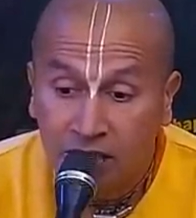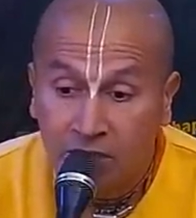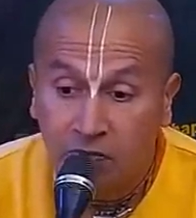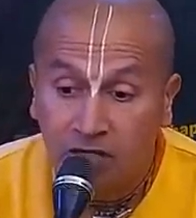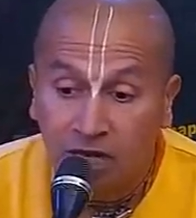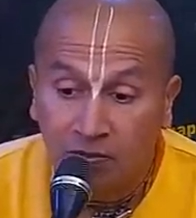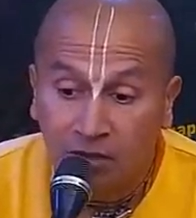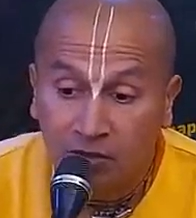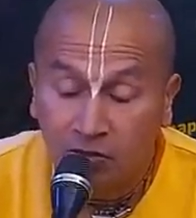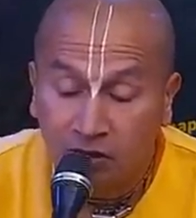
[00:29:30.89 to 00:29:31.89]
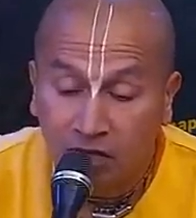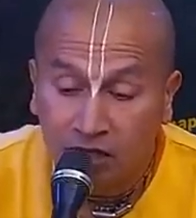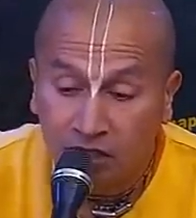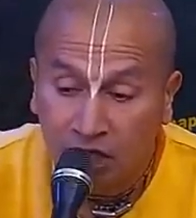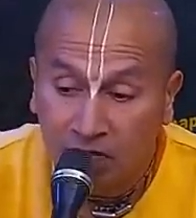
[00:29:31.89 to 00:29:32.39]
That's what happened to
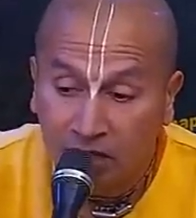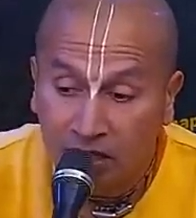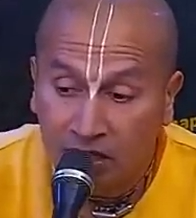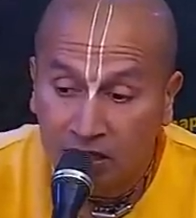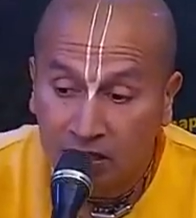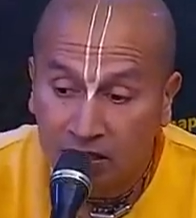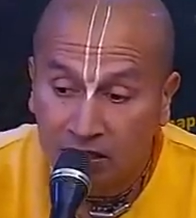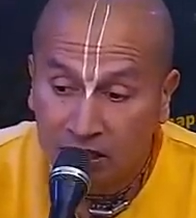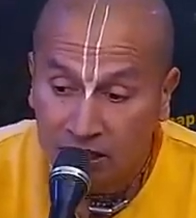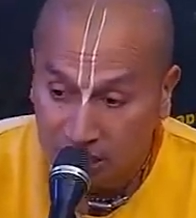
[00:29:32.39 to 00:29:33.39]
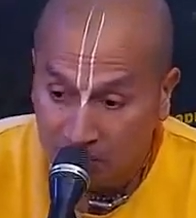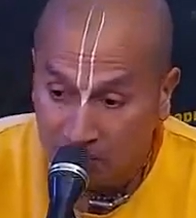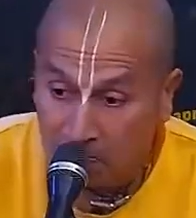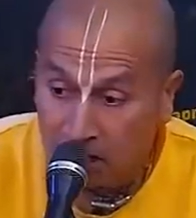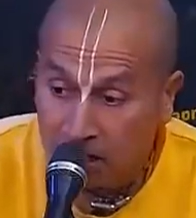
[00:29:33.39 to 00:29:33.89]
Ajamil.
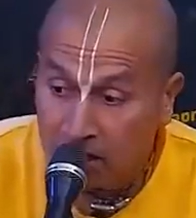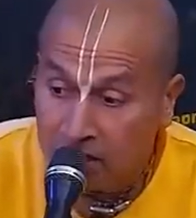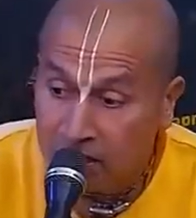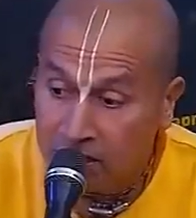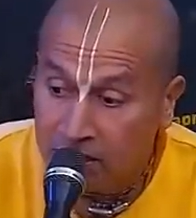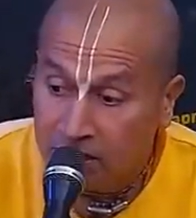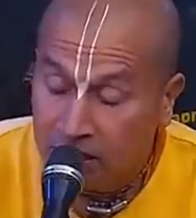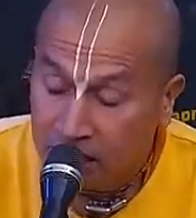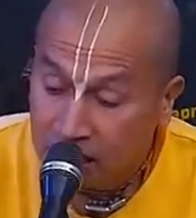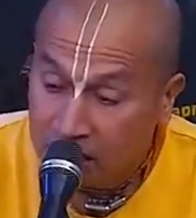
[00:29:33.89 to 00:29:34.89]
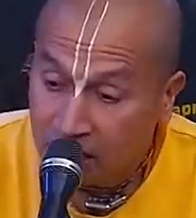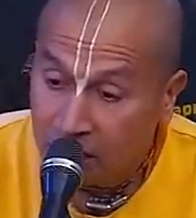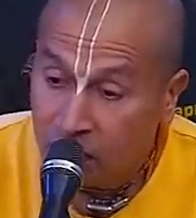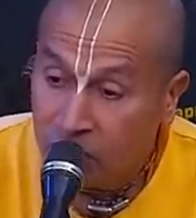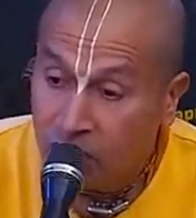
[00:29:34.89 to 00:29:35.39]
Stambhayan, he
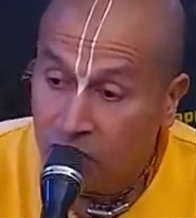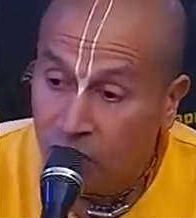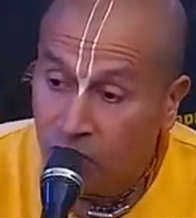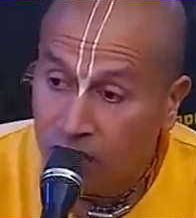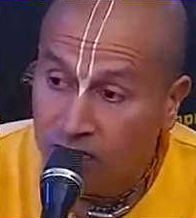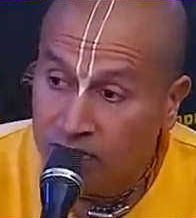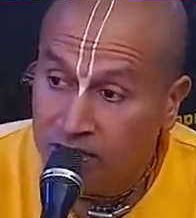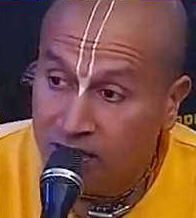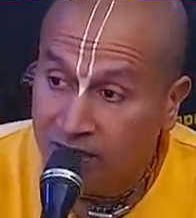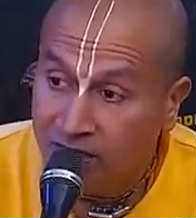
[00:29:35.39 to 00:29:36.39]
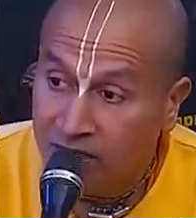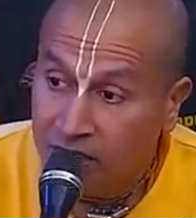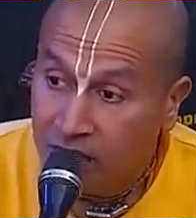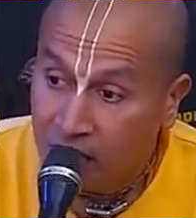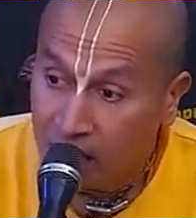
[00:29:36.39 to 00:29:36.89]
tried to control himself.
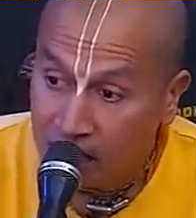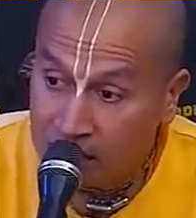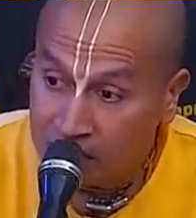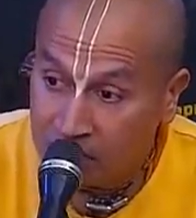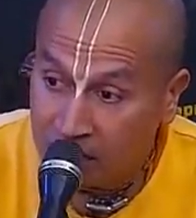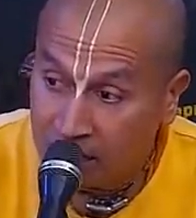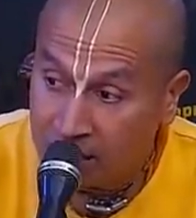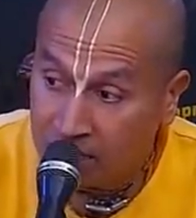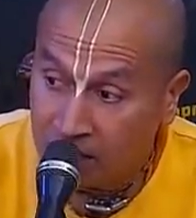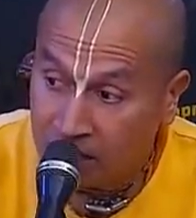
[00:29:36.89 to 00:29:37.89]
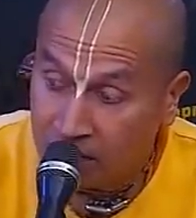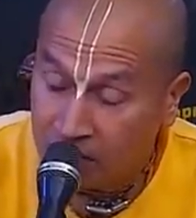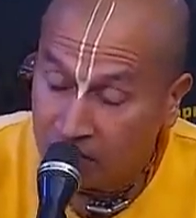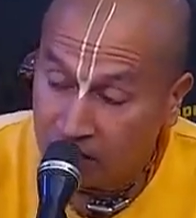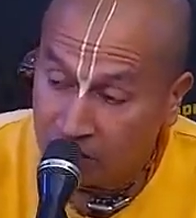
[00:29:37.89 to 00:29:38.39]
Atmanatmanam,
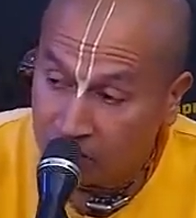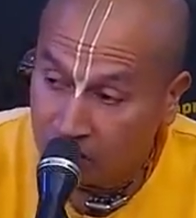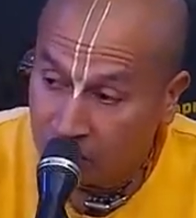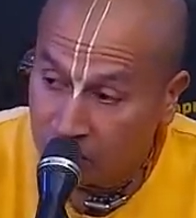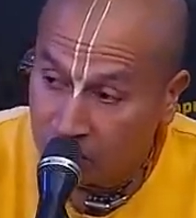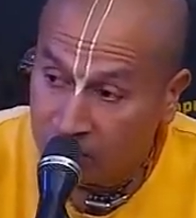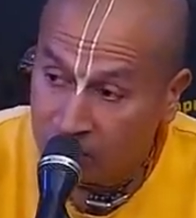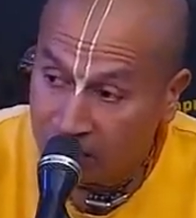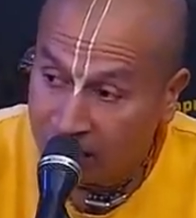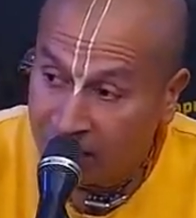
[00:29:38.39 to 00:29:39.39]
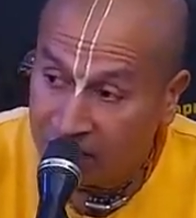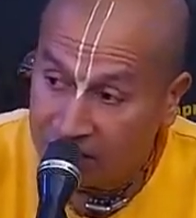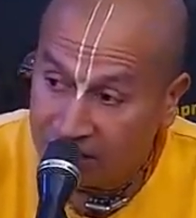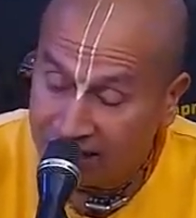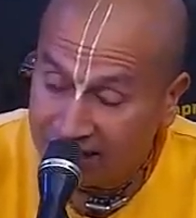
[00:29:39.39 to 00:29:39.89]
he tried to control his mind with
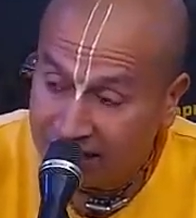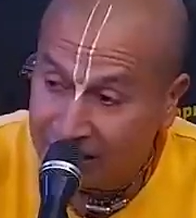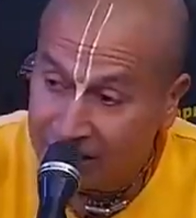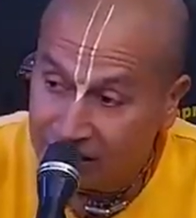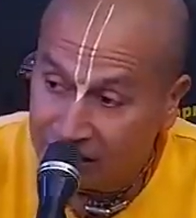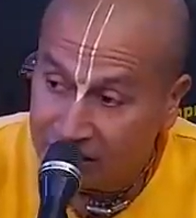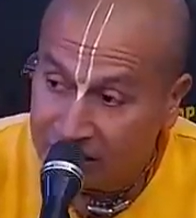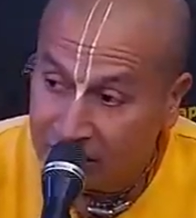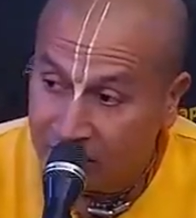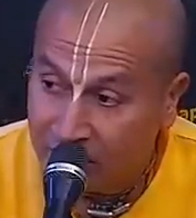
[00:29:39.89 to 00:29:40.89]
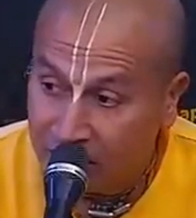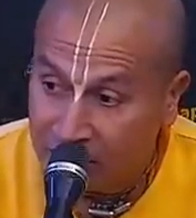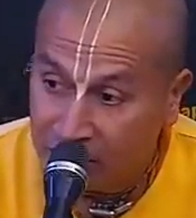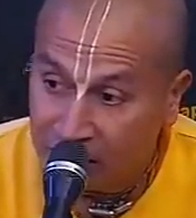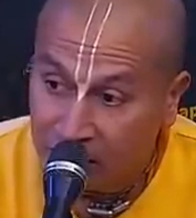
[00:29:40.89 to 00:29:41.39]
his intelligence and
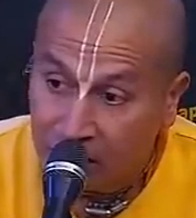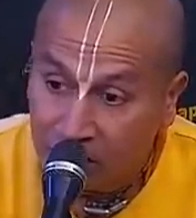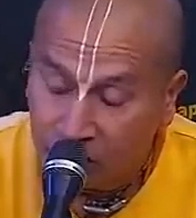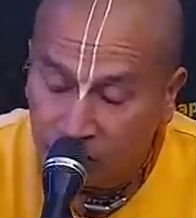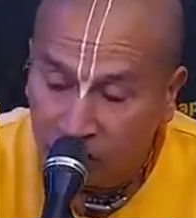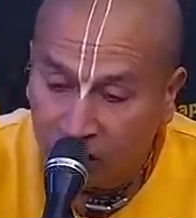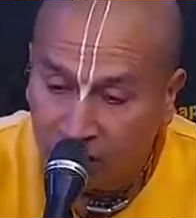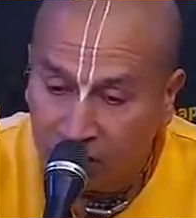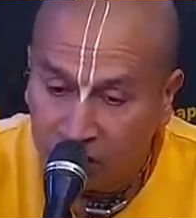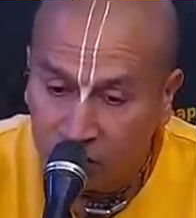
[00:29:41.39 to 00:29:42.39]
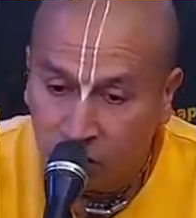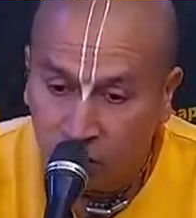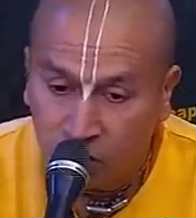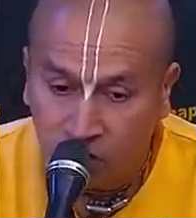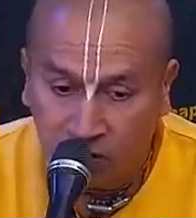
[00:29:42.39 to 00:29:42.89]
discrimination. Yavat
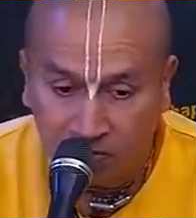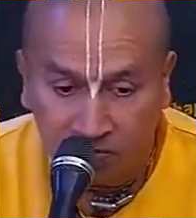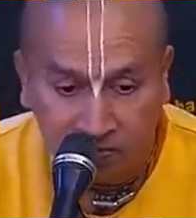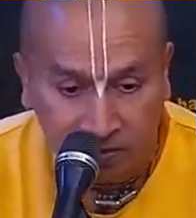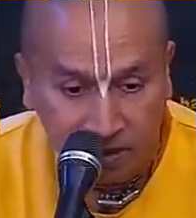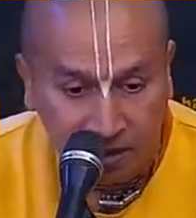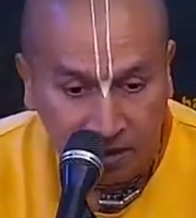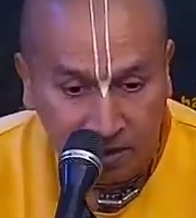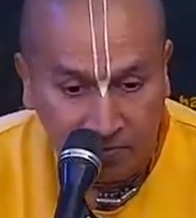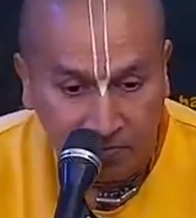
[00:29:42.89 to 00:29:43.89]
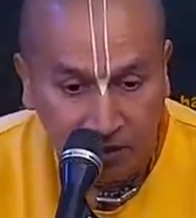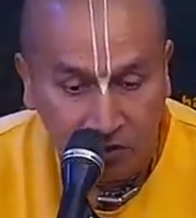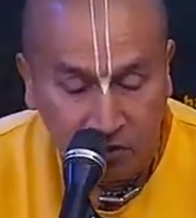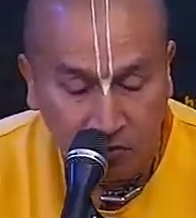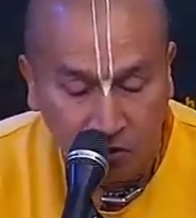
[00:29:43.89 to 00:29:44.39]
shrutvam,
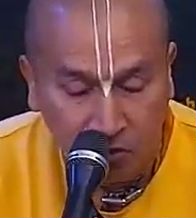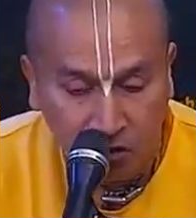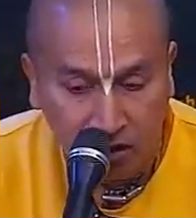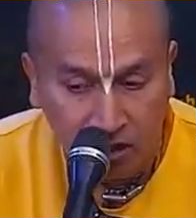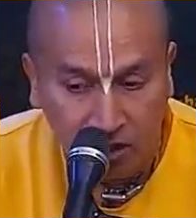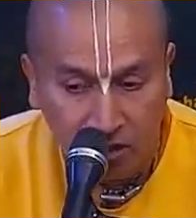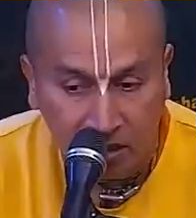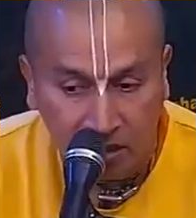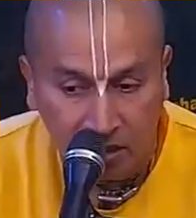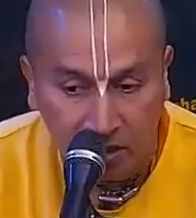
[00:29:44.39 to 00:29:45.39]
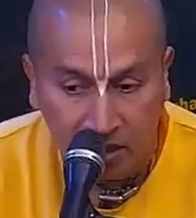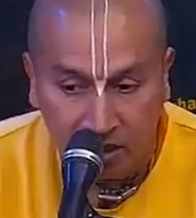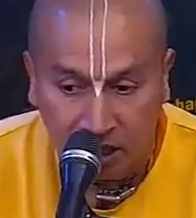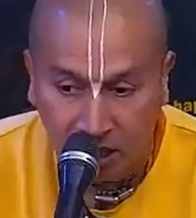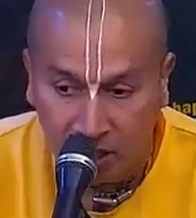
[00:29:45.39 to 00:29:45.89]
based on what all he had heard.
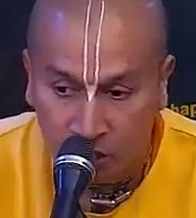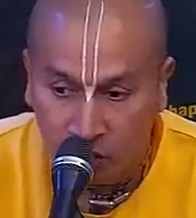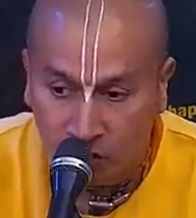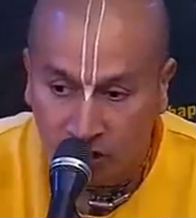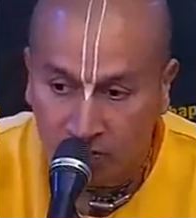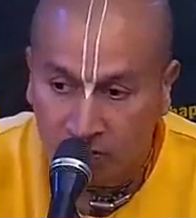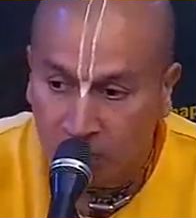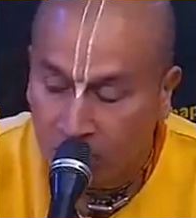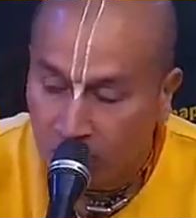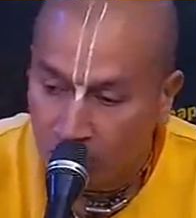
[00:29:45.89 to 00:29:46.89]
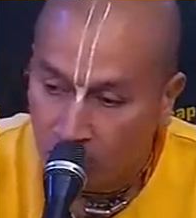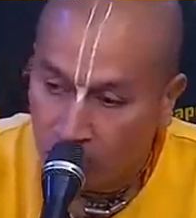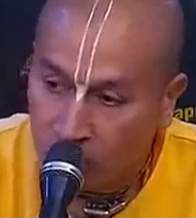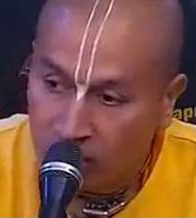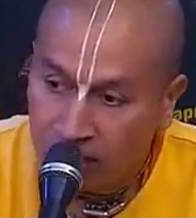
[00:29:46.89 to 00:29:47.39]
Yatha shrutam,
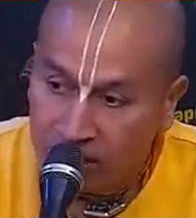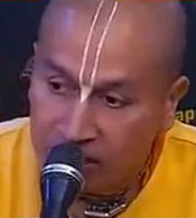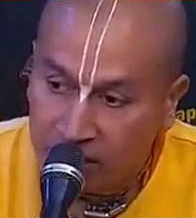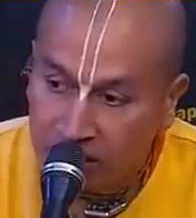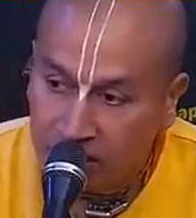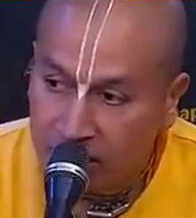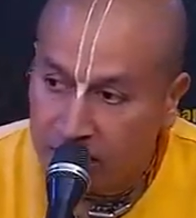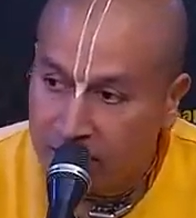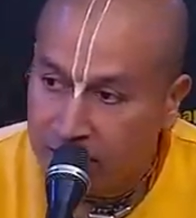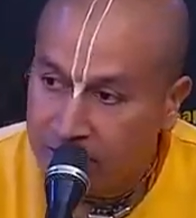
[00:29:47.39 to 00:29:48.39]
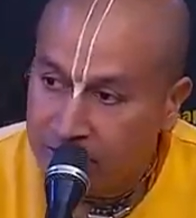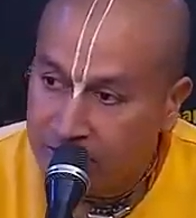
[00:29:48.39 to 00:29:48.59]
what all he had studied.